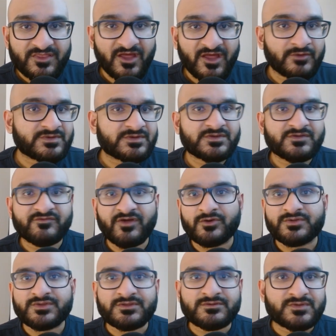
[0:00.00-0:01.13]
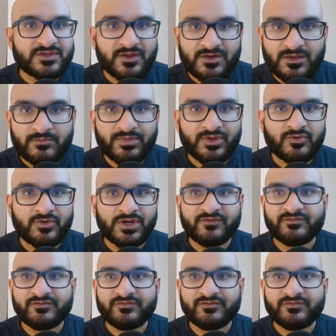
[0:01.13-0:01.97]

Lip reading: thousands of hours studying Bitcoin,